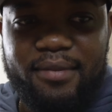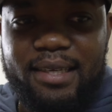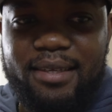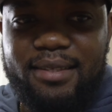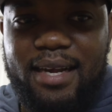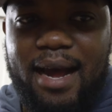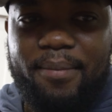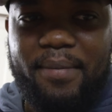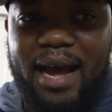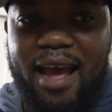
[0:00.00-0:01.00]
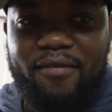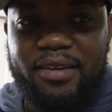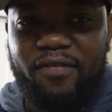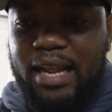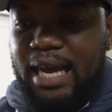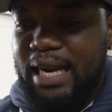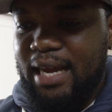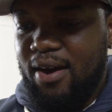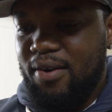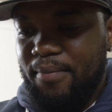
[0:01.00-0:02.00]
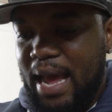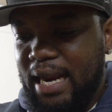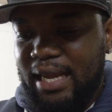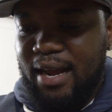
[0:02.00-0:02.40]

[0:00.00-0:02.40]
because um, I haven't fly like automatic,